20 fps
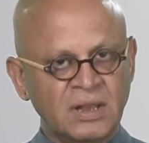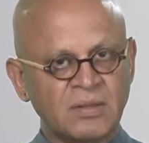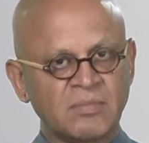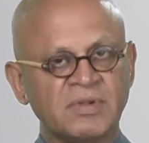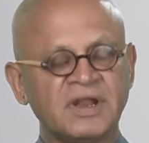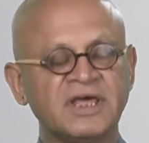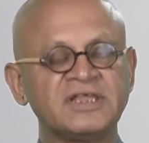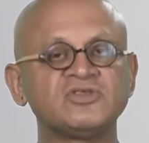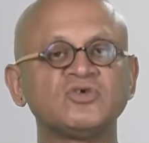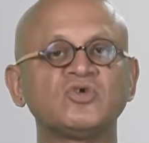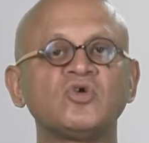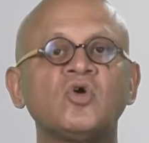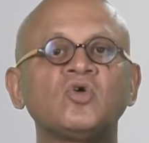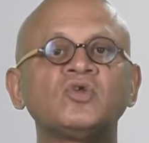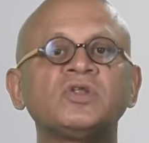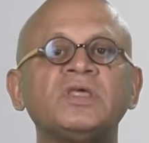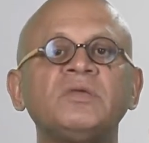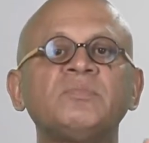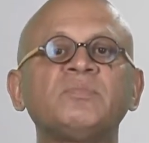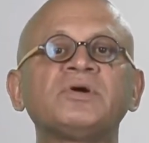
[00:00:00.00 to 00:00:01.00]
But as you go
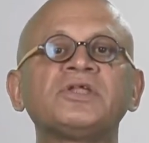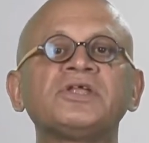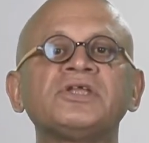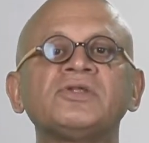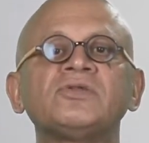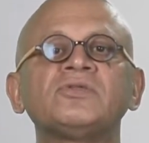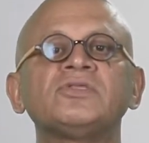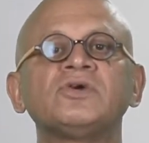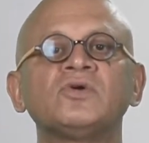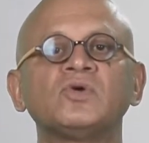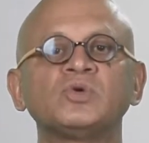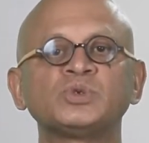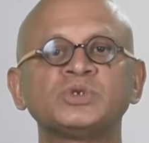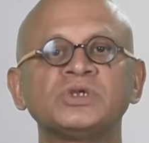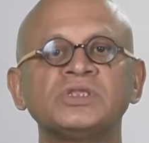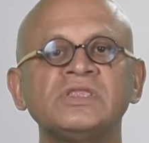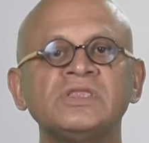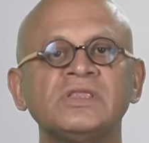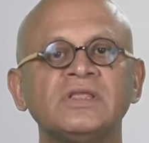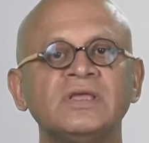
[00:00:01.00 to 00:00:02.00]
deeper into the
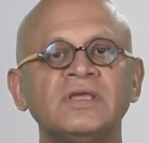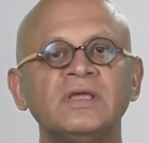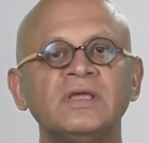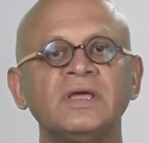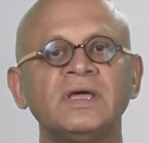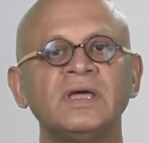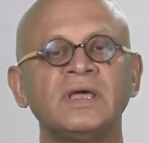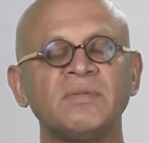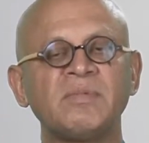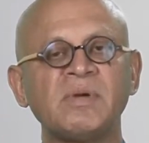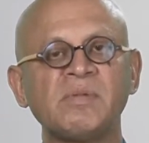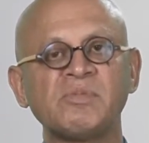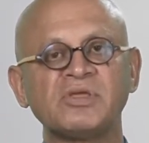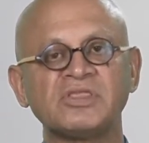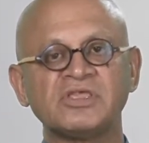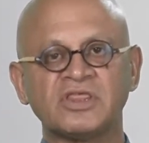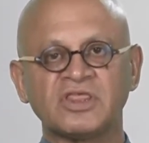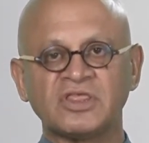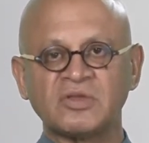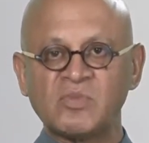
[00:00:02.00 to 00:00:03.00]
ocean, remember
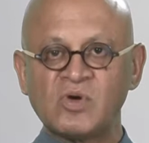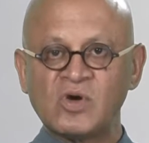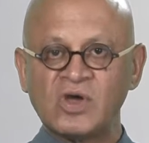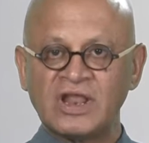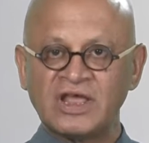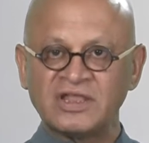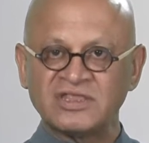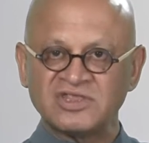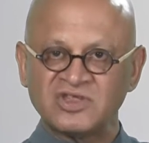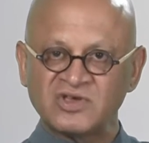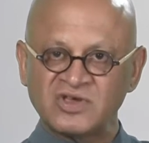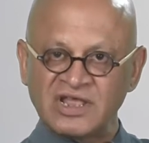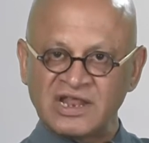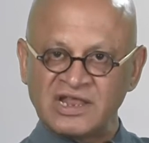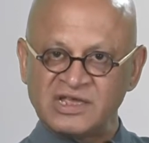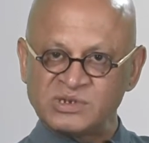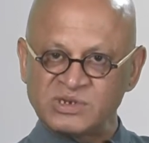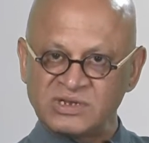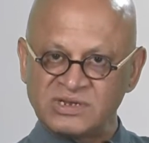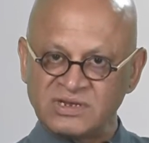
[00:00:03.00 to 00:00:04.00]
the thermohaline
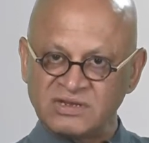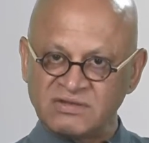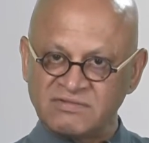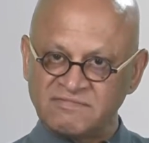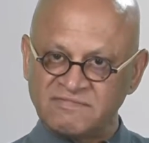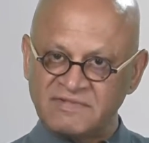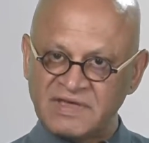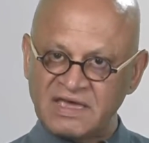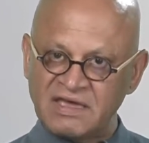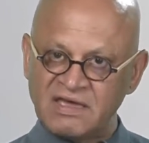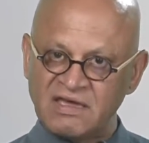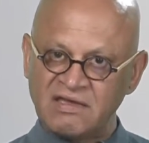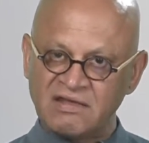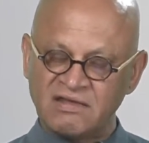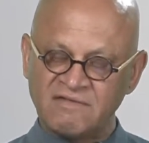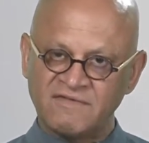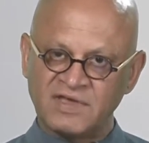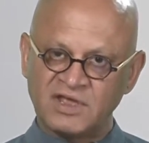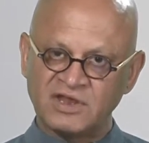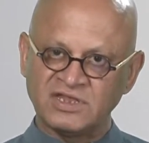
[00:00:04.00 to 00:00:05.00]
circulation is
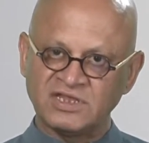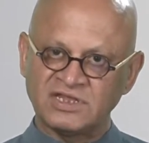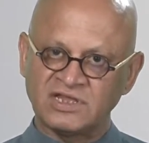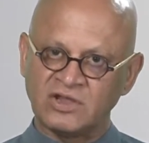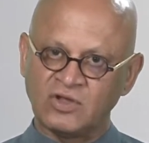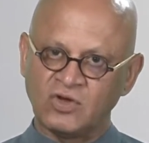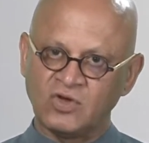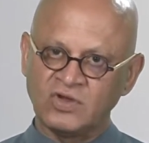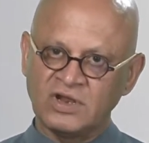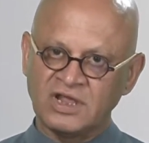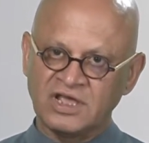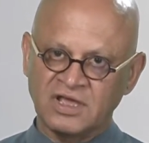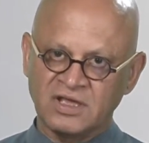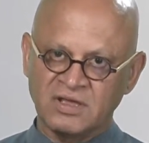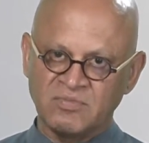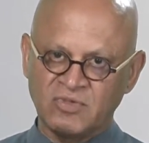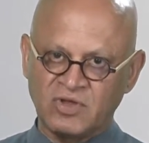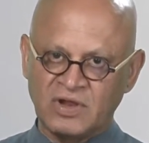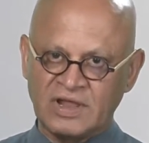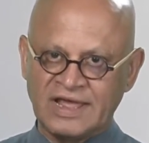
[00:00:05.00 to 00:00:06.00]
very slow, like a
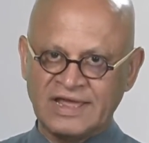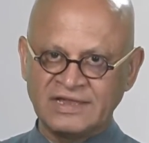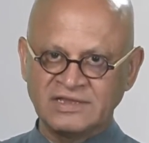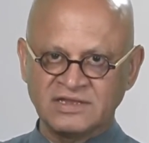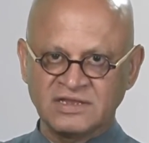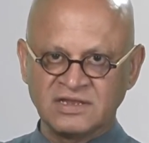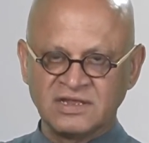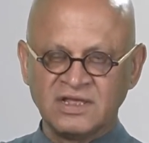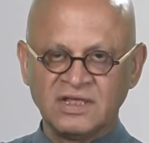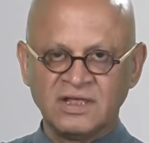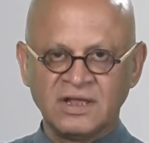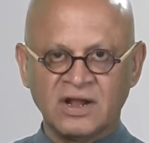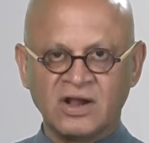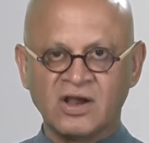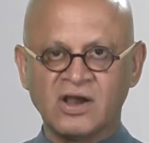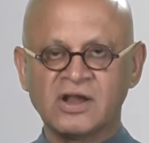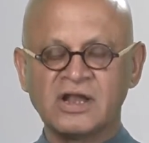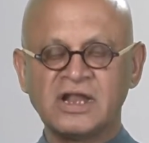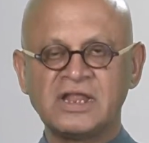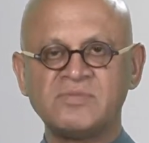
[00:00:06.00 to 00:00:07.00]
molasses,
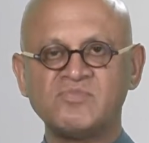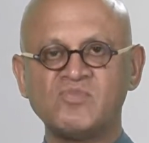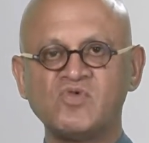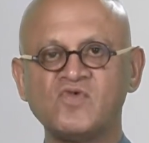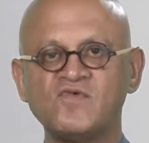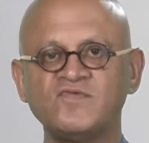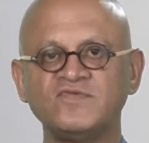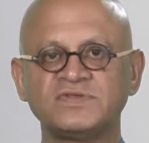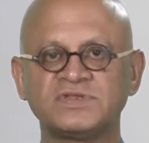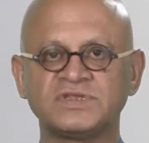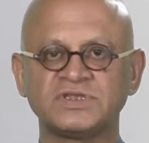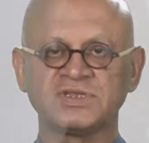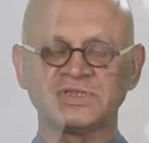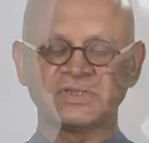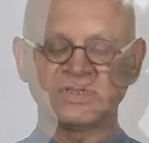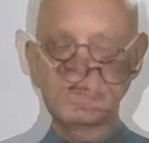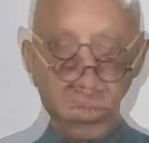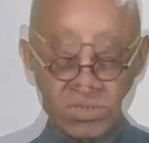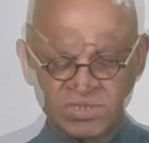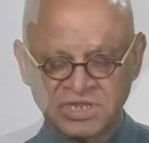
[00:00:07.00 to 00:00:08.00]
hardly moves
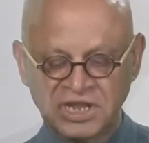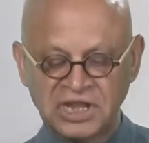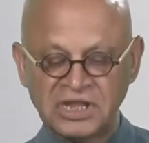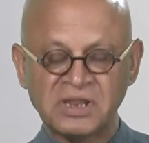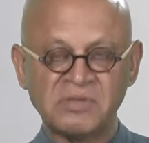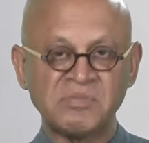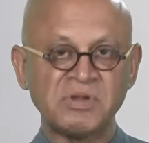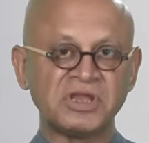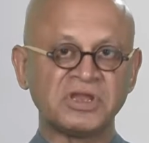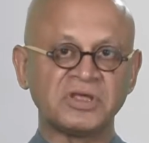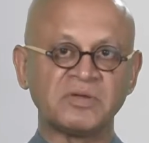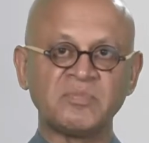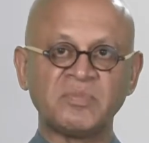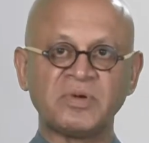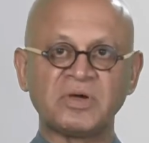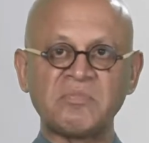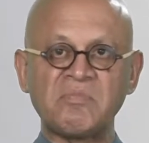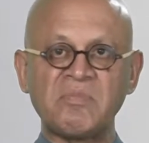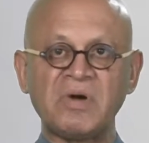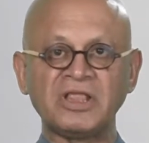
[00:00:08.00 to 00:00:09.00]
centimeter
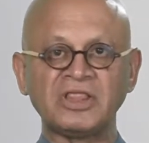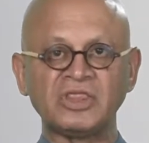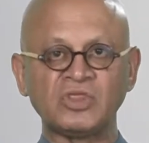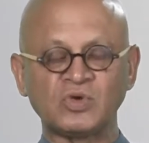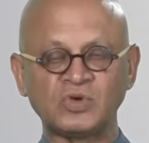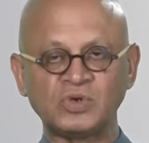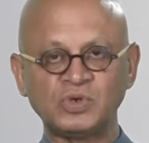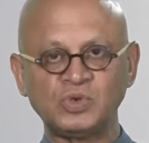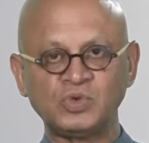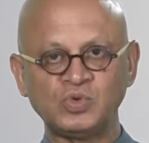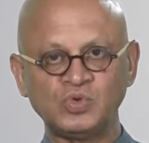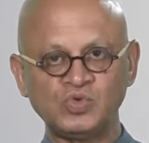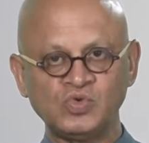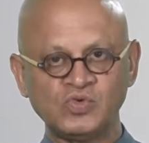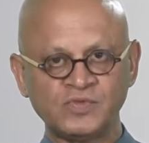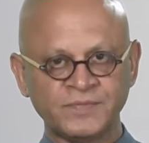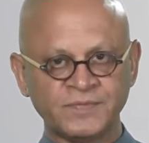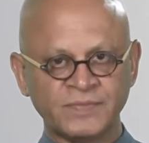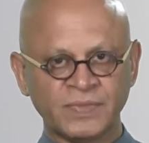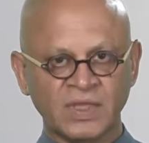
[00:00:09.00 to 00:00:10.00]
per month or two,
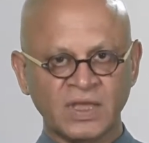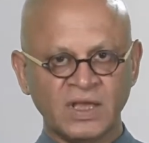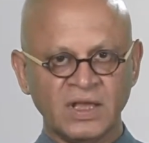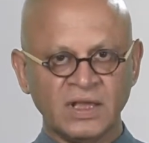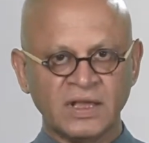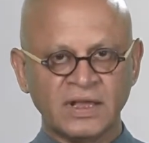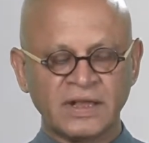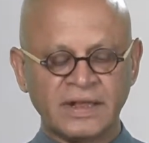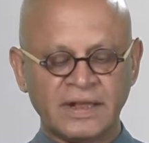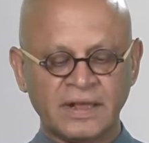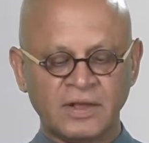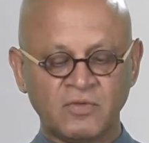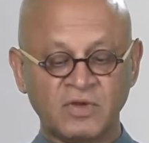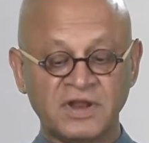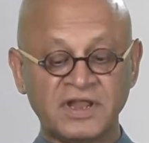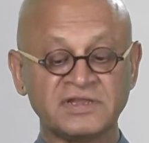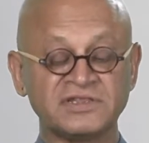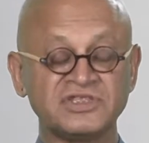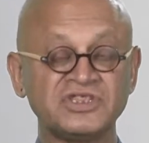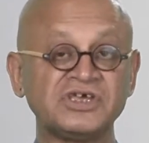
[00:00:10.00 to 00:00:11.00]

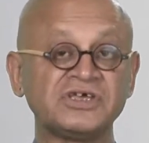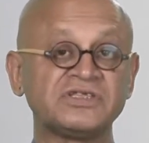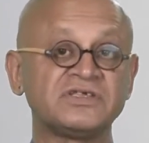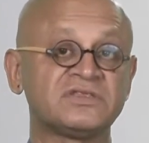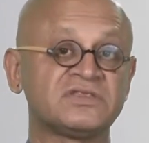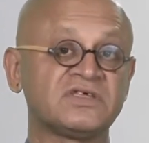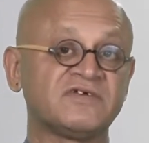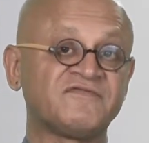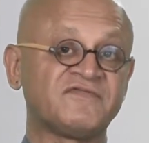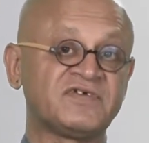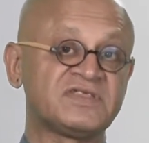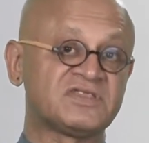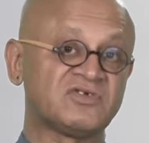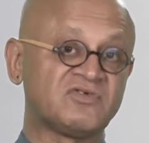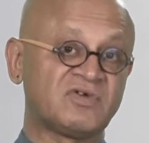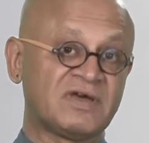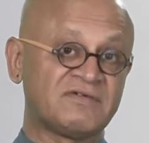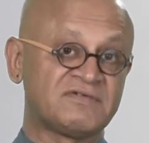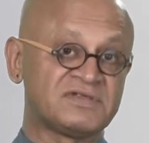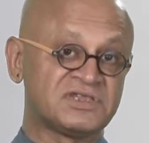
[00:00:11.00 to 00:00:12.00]
whereas near the surface you
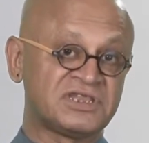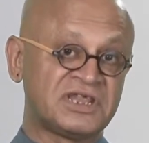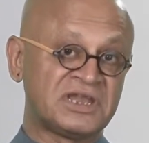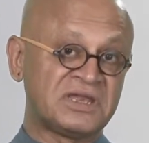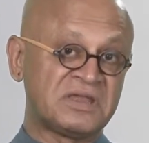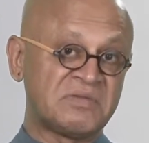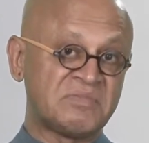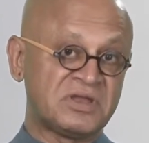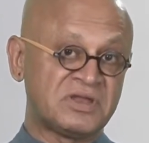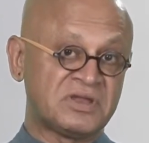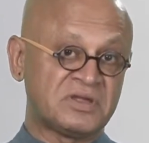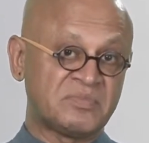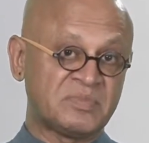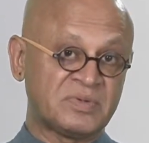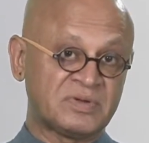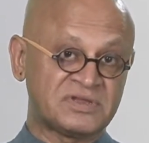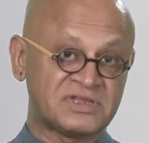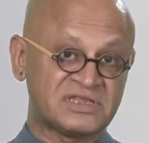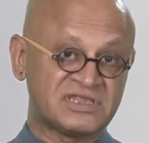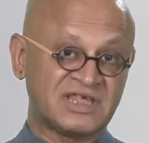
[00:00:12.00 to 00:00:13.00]
have a centimeter
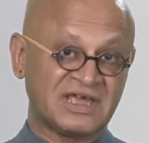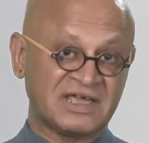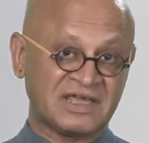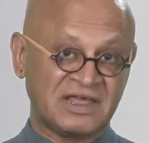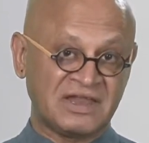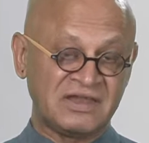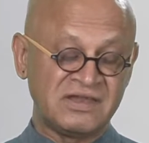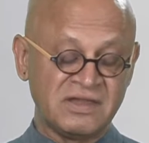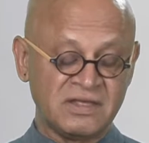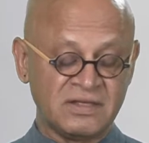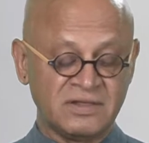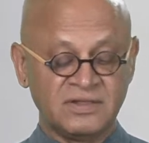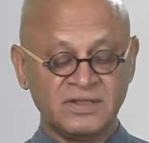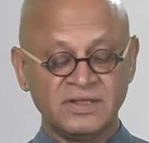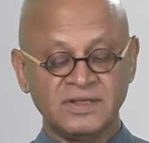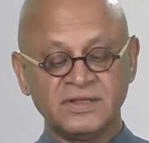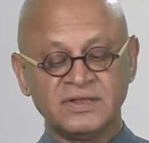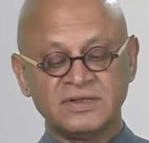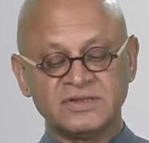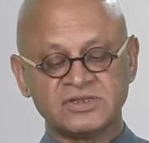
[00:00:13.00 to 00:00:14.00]
per second.
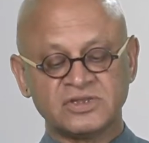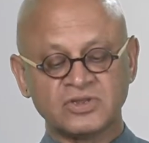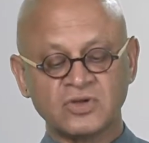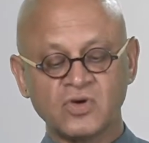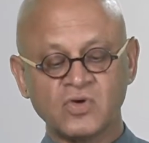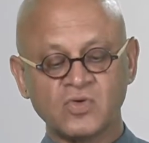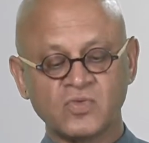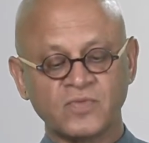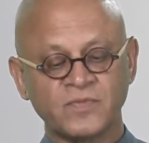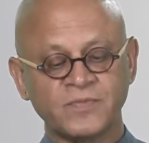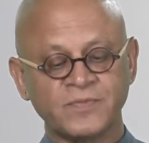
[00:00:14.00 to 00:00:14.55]
So,